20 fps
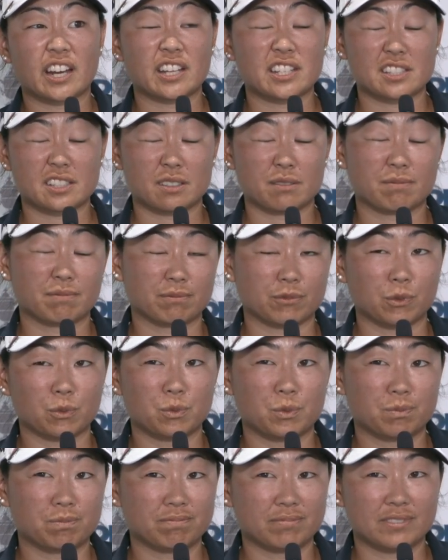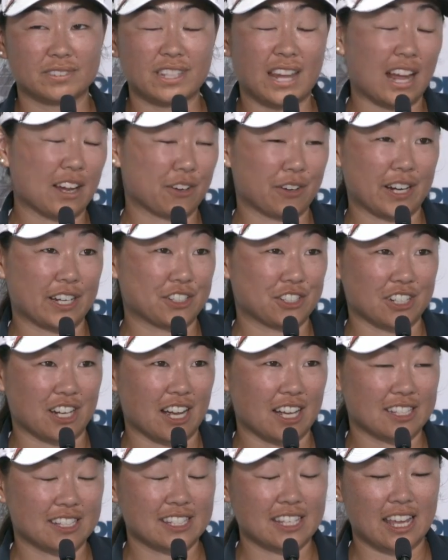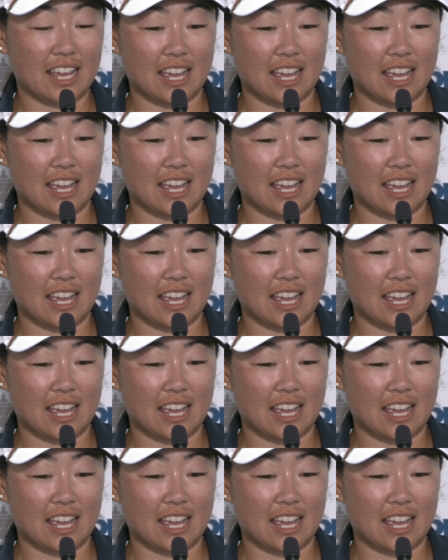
I hit some not great shots,